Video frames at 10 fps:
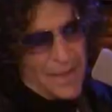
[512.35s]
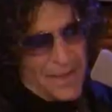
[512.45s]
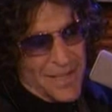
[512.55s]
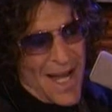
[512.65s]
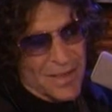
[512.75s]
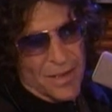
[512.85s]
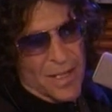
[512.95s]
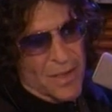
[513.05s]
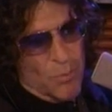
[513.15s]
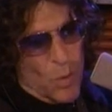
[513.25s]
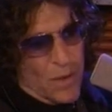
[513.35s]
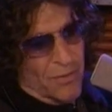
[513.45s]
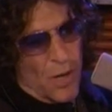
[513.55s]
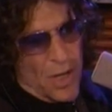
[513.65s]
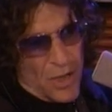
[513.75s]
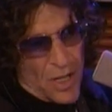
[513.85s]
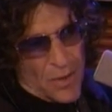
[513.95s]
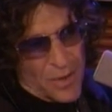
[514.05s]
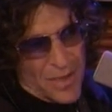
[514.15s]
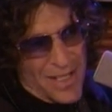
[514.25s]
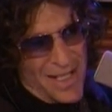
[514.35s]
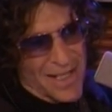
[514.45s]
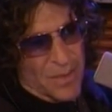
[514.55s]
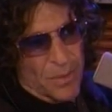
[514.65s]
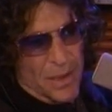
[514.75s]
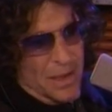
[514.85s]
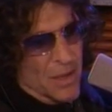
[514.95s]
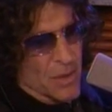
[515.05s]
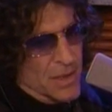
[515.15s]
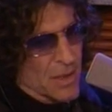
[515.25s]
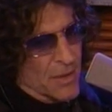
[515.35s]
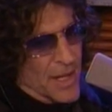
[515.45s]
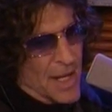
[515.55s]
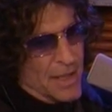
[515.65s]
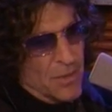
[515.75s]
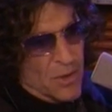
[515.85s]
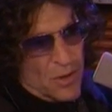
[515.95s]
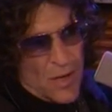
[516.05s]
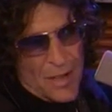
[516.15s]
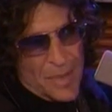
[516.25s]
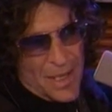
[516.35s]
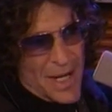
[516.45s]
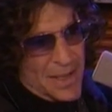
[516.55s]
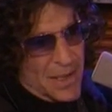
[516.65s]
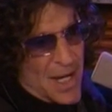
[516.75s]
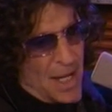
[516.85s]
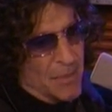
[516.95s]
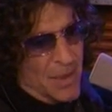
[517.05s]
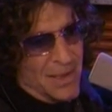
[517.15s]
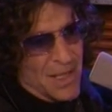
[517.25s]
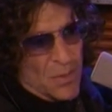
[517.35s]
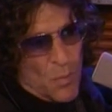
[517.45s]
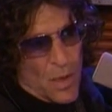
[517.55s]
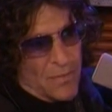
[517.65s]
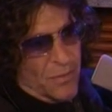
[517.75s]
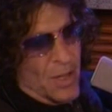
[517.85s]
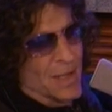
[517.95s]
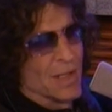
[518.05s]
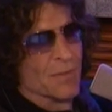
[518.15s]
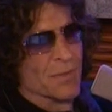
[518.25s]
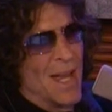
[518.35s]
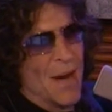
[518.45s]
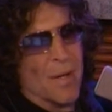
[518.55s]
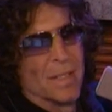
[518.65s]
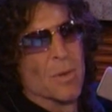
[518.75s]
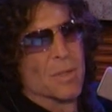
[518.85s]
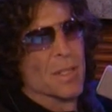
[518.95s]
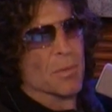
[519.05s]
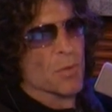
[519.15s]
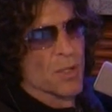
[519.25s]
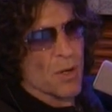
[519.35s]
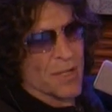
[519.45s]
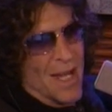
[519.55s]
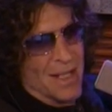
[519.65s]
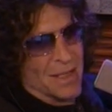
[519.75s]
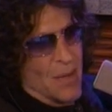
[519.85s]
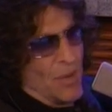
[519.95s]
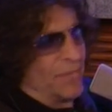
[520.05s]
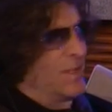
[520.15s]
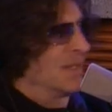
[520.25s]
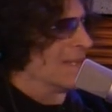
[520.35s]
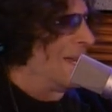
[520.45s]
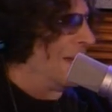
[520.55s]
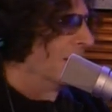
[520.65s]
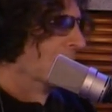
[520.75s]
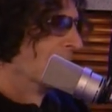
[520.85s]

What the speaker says: the doctor doesn't work for our show, so he doesn't really know what's going on. He was just trying to be a nice guy. But it doesn't work for us if Eric knows the results ahead of time. What fun is that?